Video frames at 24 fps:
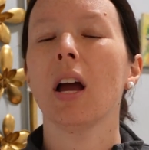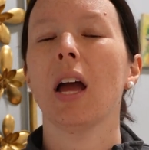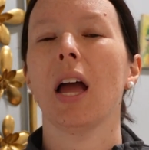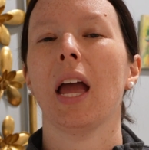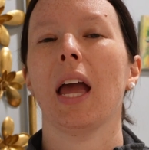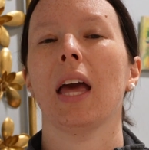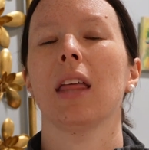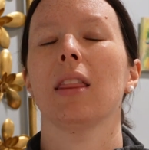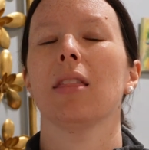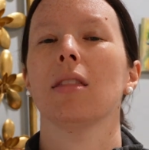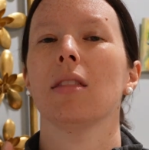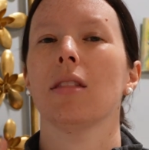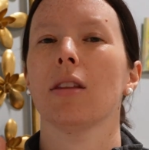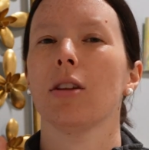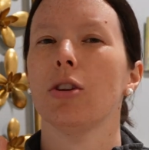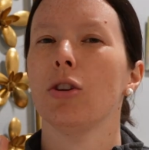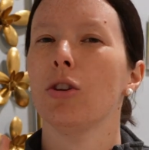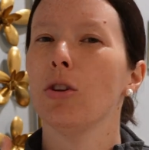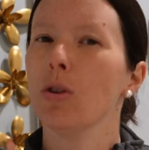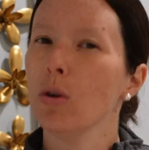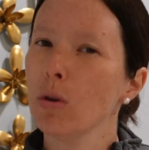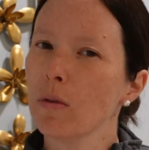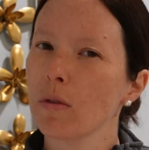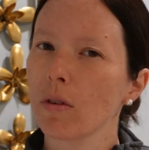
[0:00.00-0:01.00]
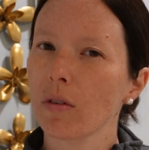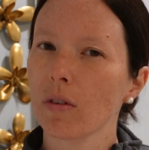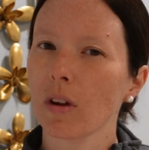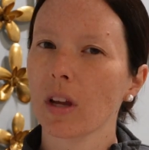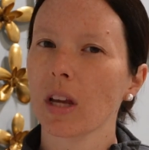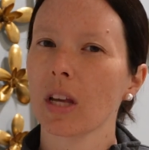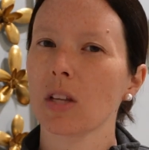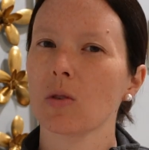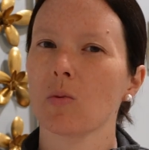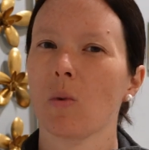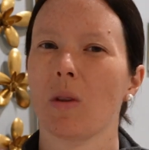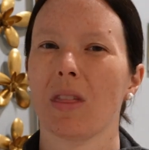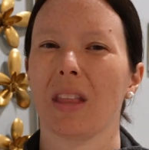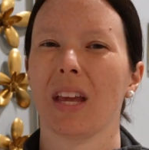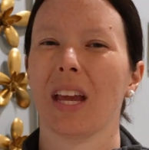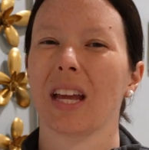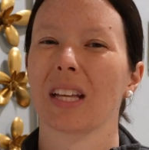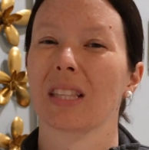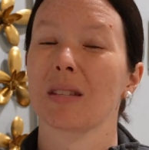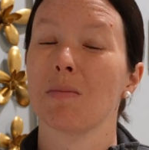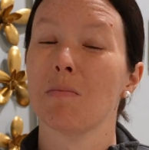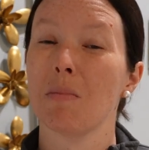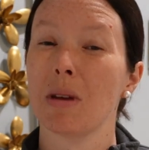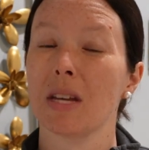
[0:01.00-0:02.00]
and the Nuva ring is one that
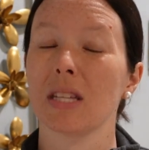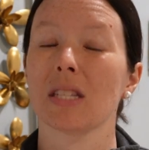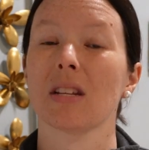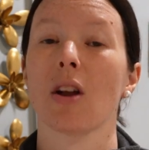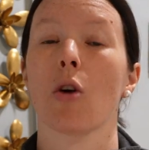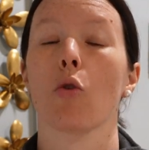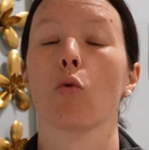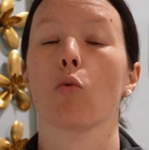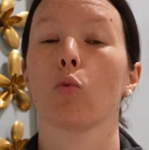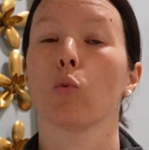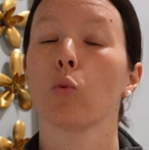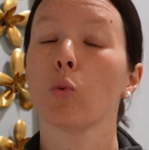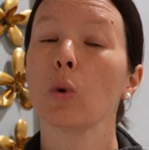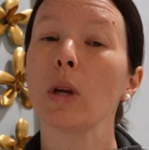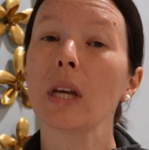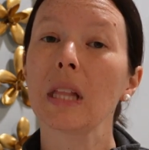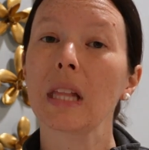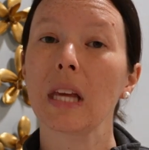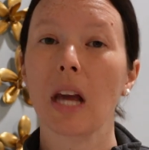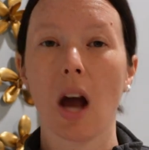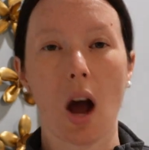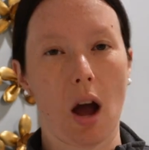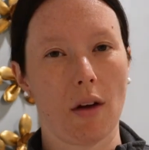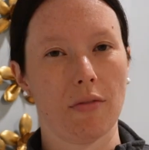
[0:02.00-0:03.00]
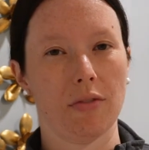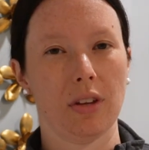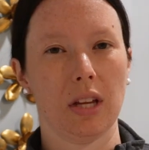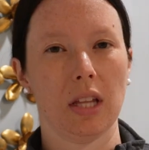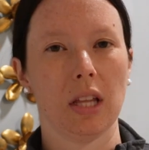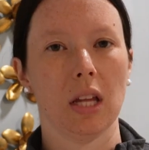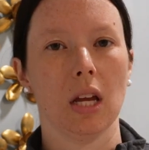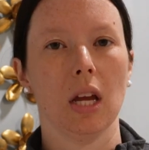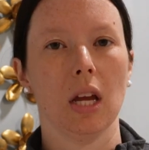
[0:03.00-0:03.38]
gets missed really often.